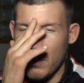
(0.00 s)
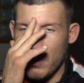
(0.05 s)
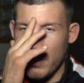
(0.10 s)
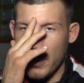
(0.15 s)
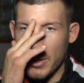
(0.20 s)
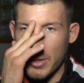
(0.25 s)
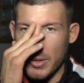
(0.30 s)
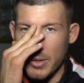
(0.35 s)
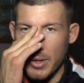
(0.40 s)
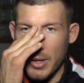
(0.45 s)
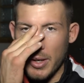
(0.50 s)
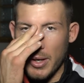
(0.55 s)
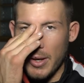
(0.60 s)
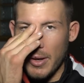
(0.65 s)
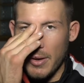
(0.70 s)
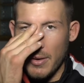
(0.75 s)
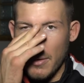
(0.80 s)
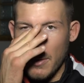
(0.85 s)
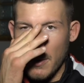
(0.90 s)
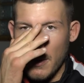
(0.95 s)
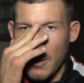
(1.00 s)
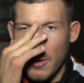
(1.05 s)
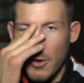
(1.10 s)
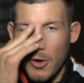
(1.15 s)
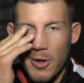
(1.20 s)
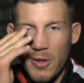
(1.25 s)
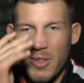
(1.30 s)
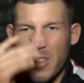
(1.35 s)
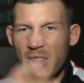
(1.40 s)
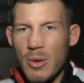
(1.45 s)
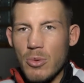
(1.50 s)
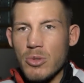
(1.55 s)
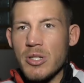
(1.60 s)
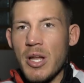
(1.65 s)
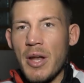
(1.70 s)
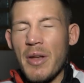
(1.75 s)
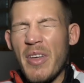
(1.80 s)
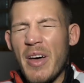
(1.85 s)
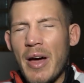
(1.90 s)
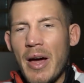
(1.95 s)
But there was
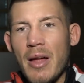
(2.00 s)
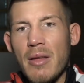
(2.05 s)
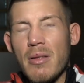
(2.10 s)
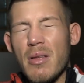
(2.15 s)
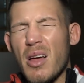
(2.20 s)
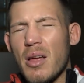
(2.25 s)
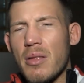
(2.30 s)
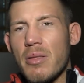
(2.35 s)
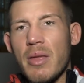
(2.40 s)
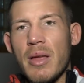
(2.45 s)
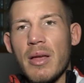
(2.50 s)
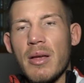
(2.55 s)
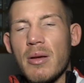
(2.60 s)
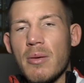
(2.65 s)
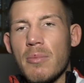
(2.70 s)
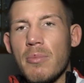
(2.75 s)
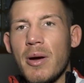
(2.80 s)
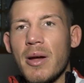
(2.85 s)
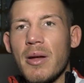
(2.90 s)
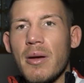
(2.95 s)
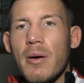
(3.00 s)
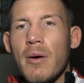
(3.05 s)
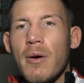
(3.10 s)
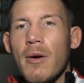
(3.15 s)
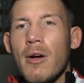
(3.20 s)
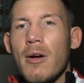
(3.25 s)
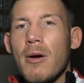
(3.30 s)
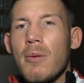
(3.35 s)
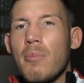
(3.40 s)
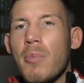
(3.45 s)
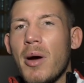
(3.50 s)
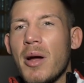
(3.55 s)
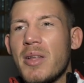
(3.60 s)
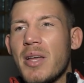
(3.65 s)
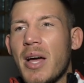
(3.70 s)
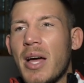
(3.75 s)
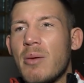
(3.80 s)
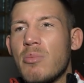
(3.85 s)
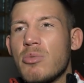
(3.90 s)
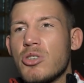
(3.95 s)
none of that. I think my
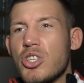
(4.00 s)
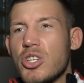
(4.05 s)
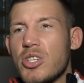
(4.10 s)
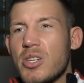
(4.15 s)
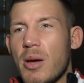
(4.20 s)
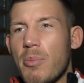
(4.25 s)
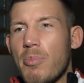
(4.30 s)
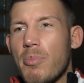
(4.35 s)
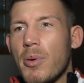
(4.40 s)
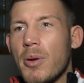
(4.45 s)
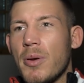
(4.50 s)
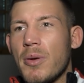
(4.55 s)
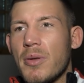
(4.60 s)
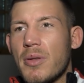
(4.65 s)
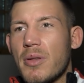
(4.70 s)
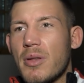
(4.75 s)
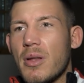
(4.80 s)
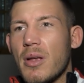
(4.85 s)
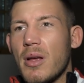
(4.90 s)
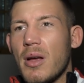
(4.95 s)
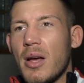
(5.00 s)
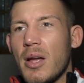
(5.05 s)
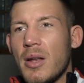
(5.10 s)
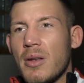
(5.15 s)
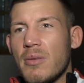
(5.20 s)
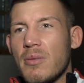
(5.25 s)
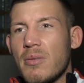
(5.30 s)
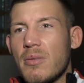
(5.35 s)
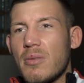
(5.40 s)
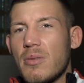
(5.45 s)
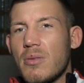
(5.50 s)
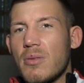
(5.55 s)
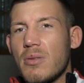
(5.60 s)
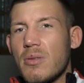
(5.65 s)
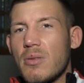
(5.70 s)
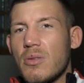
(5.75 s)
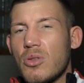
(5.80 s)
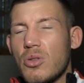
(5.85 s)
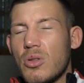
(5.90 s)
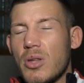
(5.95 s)
time was just up, and
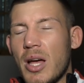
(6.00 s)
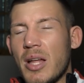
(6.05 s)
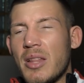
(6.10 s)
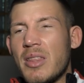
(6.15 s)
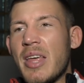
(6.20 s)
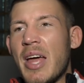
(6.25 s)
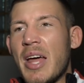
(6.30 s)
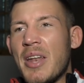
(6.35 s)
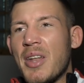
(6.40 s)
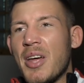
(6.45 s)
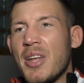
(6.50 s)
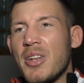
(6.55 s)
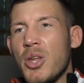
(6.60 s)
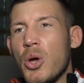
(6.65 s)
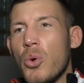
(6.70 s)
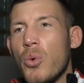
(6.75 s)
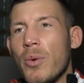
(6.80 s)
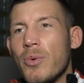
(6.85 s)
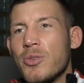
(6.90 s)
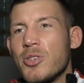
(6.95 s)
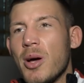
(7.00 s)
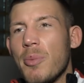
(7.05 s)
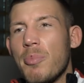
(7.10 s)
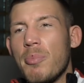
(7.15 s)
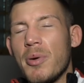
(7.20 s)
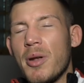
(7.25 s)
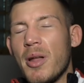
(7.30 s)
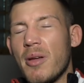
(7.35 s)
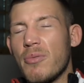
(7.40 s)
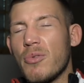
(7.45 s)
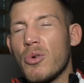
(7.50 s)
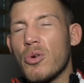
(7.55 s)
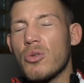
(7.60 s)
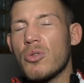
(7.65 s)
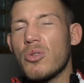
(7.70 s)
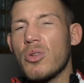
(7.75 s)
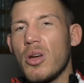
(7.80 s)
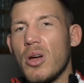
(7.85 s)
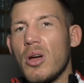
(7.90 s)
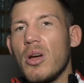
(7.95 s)
at the end I knew it was up, and I
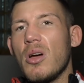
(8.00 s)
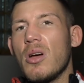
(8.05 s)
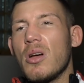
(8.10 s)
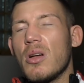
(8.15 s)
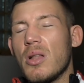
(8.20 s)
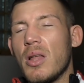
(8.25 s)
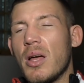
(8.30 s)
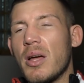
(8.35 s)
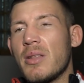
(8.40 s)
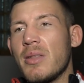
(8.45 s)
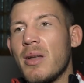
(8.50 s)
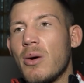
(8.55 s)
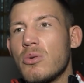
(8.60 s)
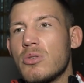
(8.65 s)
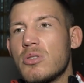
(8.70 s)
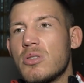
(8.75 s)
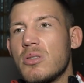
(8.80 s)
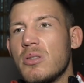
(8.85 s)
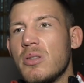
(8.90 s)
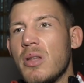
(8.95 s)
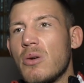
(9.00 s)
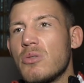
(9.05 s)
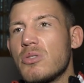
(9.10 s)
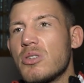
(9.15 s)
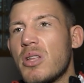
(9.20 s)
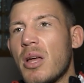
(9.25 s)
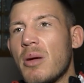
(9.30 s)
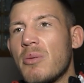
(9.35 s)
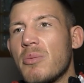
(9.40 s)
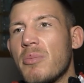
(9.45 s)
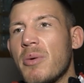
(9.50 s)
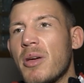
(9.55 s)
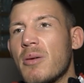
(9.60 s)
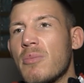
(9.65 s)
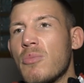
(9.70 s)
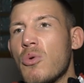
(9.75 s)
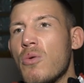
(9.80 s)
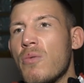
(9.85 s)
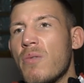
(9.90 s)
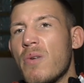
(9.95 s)
thought, like, now's the time to make
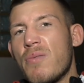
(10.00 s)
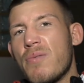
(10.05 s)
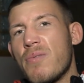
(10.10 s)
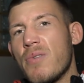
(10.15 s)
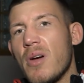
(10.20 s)
a move.